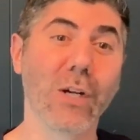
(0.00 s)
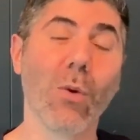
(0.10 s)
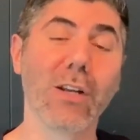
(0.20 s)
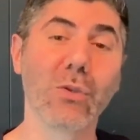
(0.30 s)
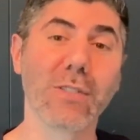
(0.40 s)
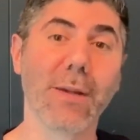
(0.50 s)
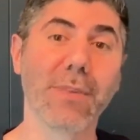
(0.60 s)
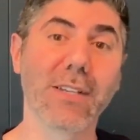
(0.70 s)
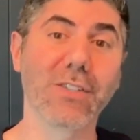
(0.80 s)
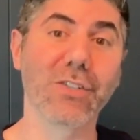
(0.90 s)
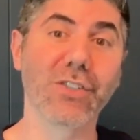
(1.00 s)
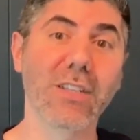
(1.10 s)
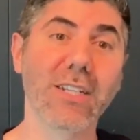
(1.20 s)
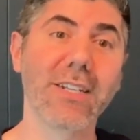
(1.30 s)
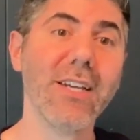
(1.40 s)
want to do something
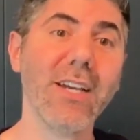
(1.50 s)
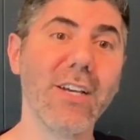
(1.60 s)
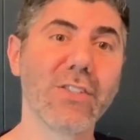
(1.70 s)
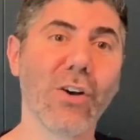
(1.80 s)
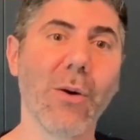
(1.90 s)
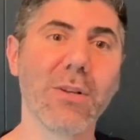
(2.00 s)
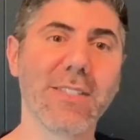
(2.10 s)
surgically. So I would